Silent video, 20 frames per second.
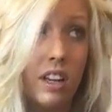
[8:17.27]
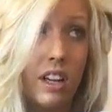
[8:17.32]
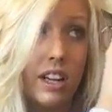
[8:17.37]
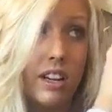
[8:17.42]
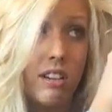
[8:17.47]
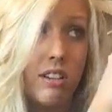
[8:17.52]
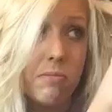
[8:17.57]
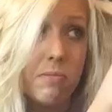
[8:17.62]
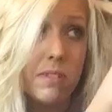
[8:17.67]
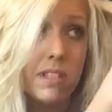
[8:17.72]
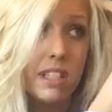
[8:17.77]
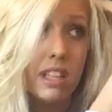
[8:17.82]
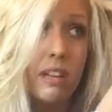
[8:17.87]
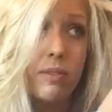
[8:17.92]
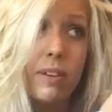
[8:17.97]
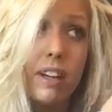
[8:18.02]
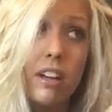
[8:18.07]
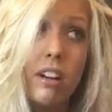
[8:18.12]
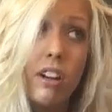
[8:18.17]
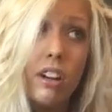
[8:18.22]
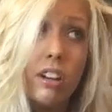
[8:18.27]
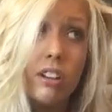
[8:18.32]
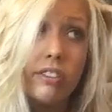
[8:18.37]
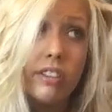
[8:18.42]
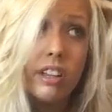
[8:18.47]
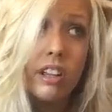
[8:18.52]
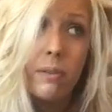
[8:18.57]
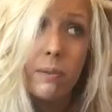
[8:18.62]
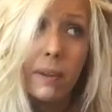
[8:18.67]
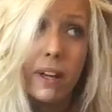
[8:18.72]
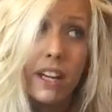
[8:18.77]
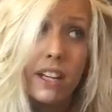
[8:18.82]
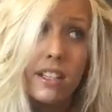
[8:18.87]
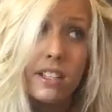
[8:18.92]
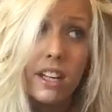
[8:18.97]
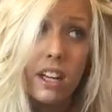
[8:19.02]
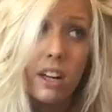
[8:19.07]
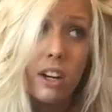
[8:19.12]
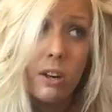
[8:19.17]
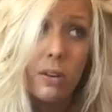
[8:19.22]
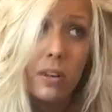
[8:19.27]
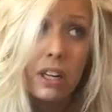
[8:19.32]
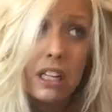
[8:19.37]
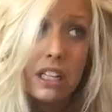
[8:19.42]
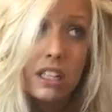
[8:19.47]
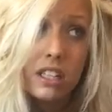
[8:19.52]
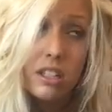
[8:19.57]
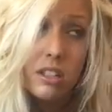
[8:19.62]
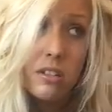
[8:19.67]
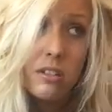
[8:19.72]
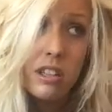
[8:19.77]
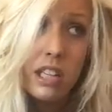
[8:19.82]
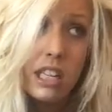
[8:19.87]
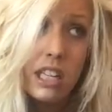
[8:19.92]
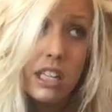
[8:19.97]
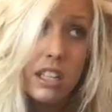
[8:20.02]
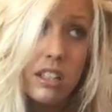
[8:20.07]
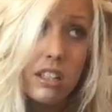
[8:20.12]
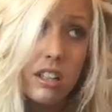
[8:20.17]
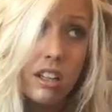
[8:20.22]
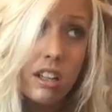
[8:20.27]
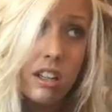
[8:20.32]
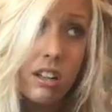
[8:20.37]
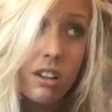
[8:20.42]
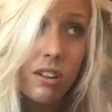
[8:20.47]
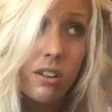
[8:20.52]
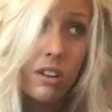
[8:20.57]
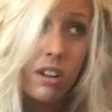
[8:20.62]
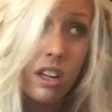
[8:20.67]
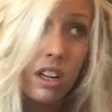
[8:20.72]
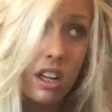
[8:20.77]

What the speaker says: I know I'm skipping all over the place. I always do this though.